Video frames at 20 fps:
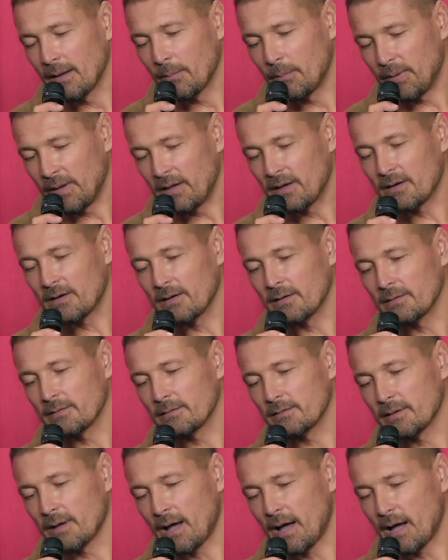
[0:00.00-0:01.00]
Peter,
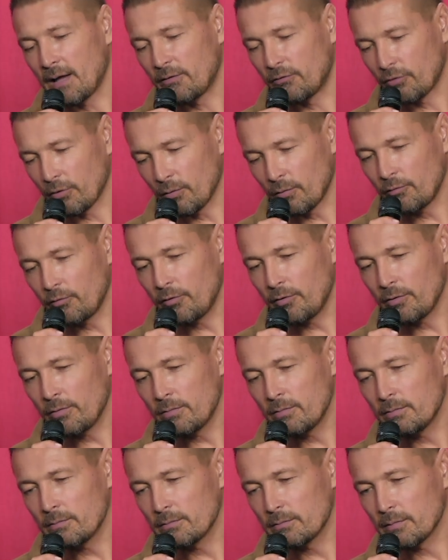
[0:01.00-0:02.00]
I chose
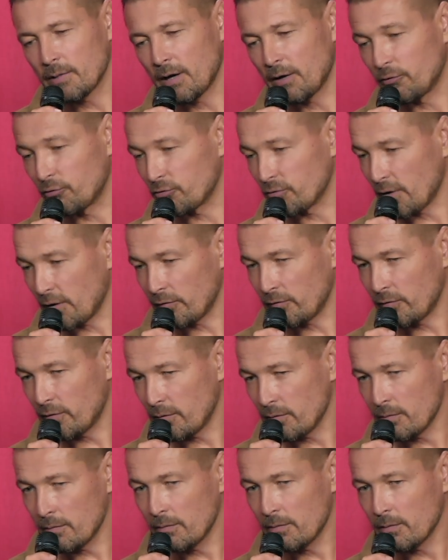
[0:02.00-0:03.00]
you. I trust
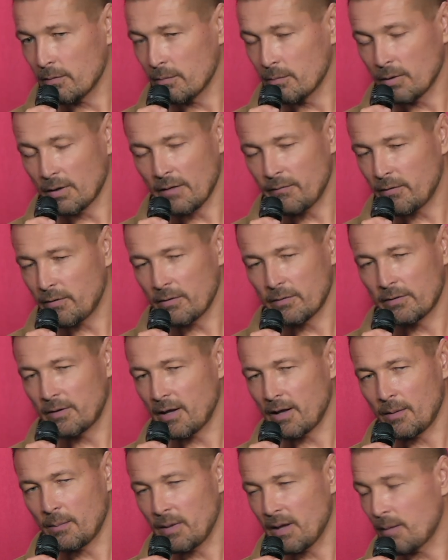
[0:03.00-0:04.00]
you. Whatever you
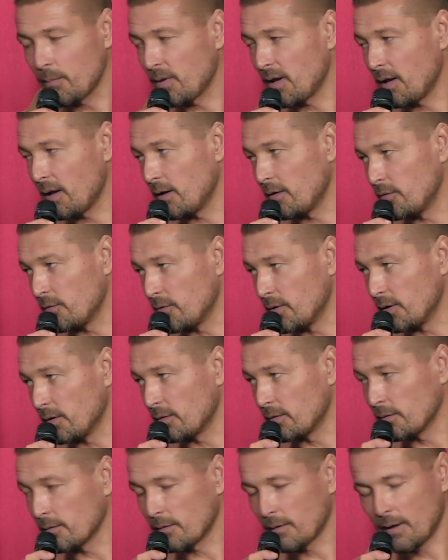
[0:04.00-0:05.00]
tell me, I'm gonna do
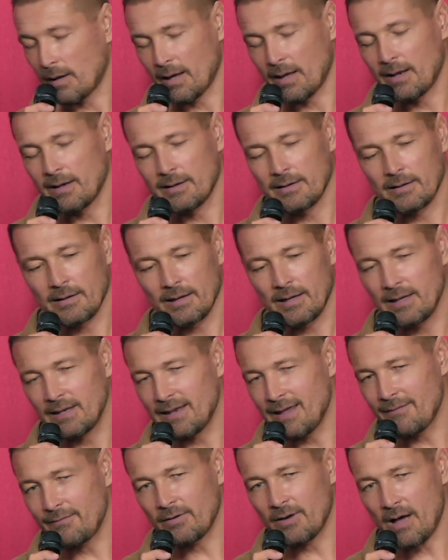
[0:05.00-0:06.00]
it. And he
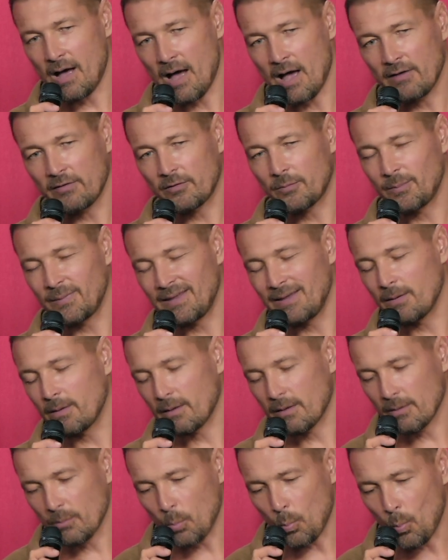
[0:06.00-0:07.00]
never asked me
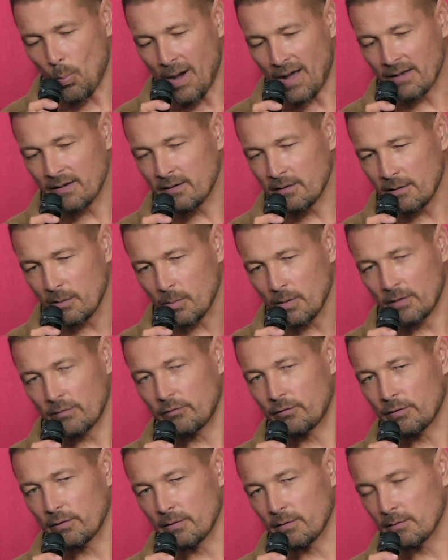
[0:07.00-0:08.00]
one
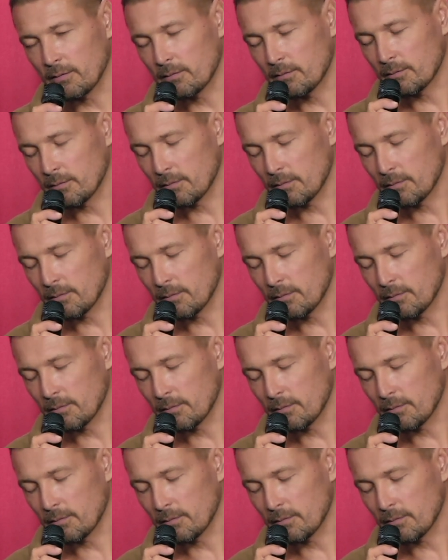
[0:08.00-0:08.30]
question